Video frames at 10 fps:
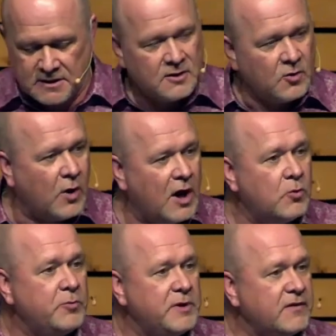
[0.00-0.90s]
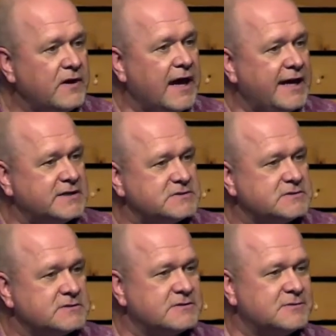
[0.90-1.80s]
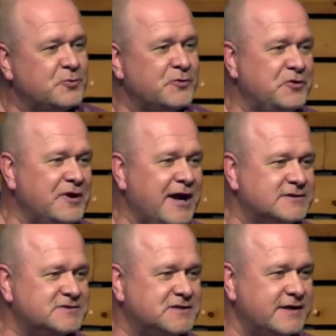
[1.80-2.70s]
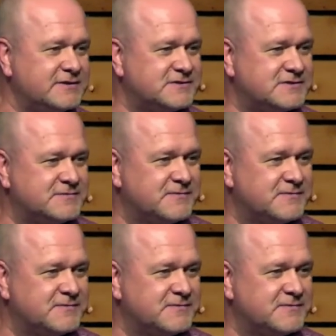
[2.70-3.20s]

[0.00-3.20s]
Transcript: What will be the case with the United States?